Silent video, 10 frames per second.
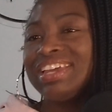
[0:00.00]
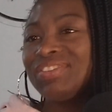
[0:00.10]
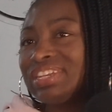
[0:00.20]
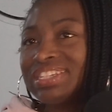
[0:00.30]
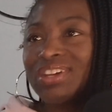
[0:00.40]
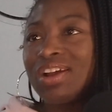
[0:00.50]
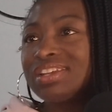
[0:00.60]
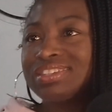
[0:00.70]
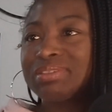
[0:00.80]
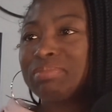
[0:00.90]
And even as
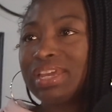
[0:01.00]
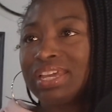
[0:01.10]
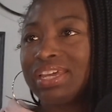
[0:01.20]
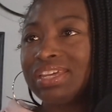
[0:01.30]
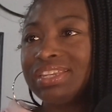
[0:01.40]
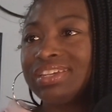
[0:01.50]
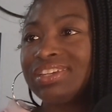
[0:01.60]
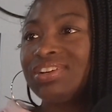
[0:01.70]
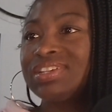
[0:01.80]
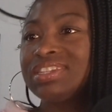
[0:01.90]
hard as it may get,
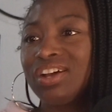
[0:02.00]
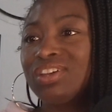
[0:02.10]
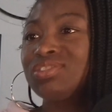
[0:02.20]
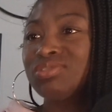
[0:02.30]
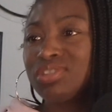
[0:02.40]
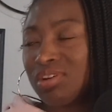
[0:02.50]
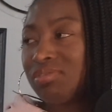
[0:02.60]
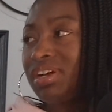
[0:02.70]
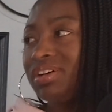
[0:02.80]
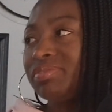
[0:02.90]
as long as you
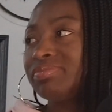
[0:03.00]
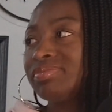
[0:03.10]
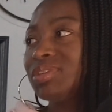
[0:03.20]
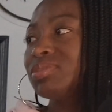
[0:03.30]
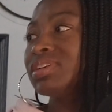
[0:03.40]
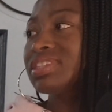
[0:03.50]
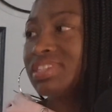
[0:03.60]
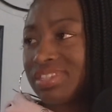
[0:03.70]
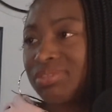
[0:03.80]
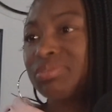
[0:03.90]
show up, you're
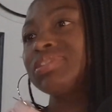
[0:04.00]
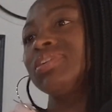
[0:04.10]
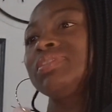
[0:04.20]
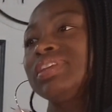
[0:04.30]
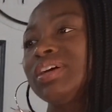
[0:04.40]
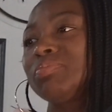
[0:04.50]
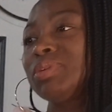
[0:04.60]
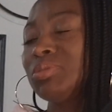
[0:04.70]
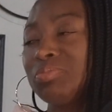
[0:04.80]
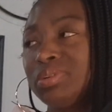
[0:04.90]
consistent with showing up,
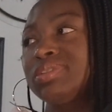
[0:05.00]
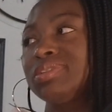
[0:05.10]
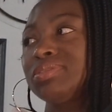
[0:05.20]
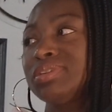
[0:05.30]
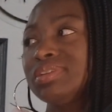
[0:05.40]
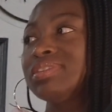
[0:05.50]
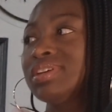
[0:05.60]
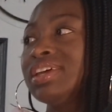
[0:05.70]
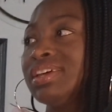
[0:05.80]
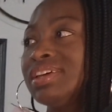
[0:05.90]
and you push
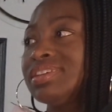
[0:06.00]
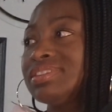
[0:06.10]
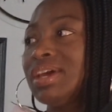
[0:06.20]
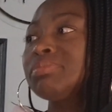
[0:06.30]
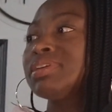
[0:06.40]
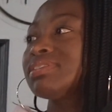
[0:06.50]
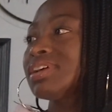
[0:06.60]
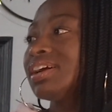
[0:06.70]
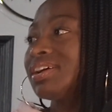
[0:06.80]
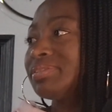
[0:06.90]
through, something will
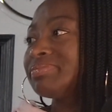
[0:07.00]
come.